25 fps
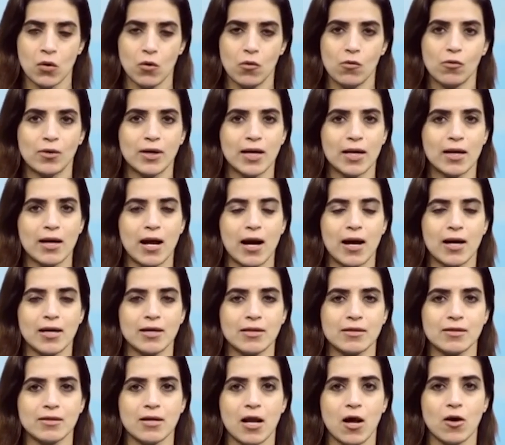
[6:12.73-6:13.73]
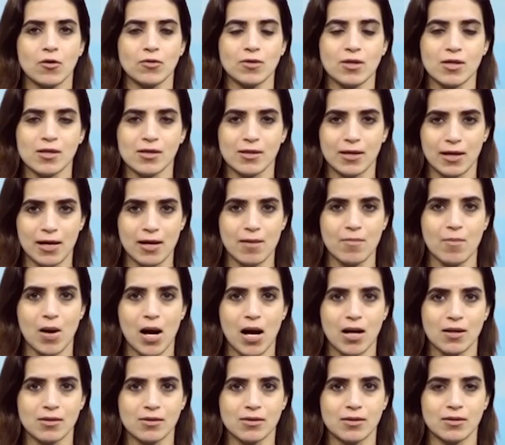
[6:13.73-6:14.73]
Okay, guys. Now, the same
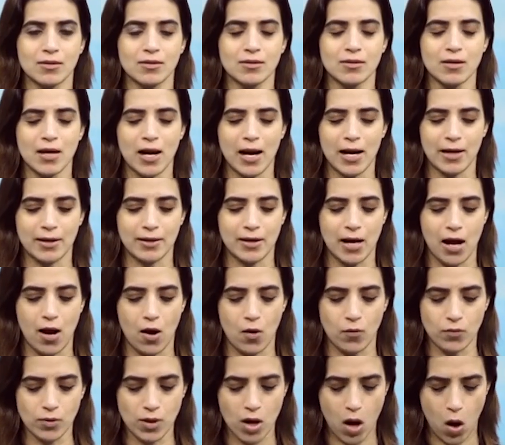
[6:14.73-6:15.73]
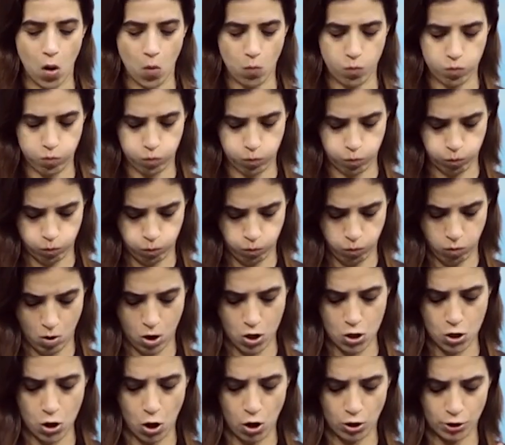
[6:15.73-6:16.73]
asana. Head down.
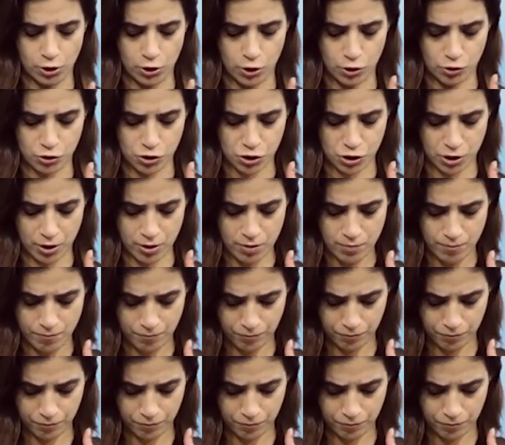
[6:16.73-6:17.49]
Lock your chin.